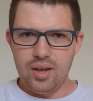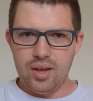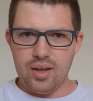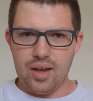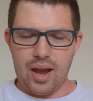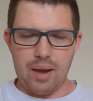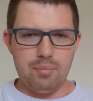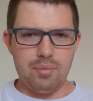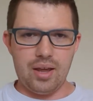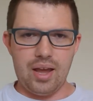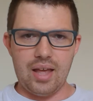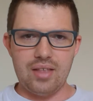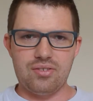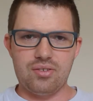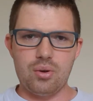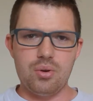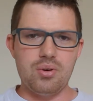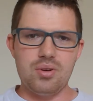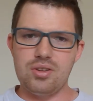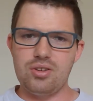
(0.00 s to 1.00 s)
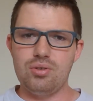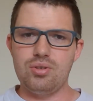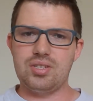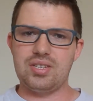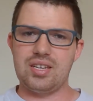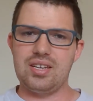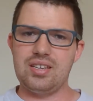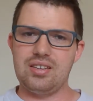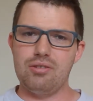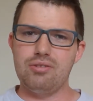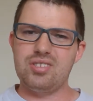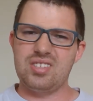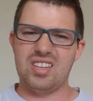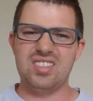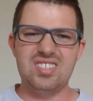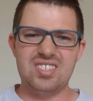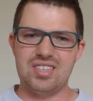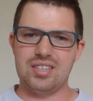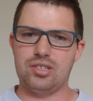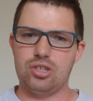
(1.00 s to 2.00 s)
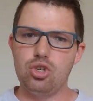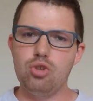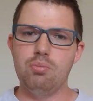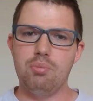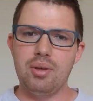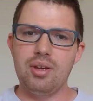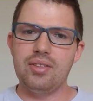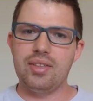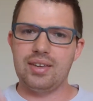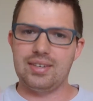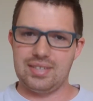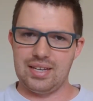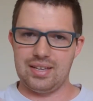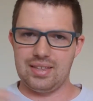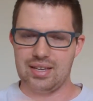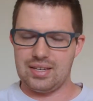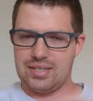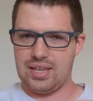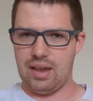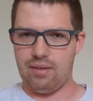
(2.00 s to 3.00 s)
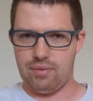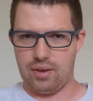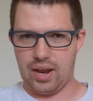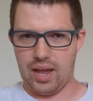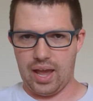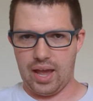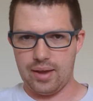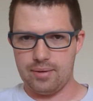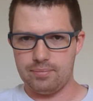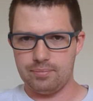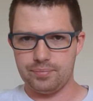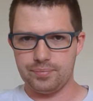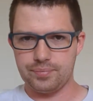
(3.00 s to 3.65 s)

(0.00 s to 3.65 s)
And so you sense this humility that David had,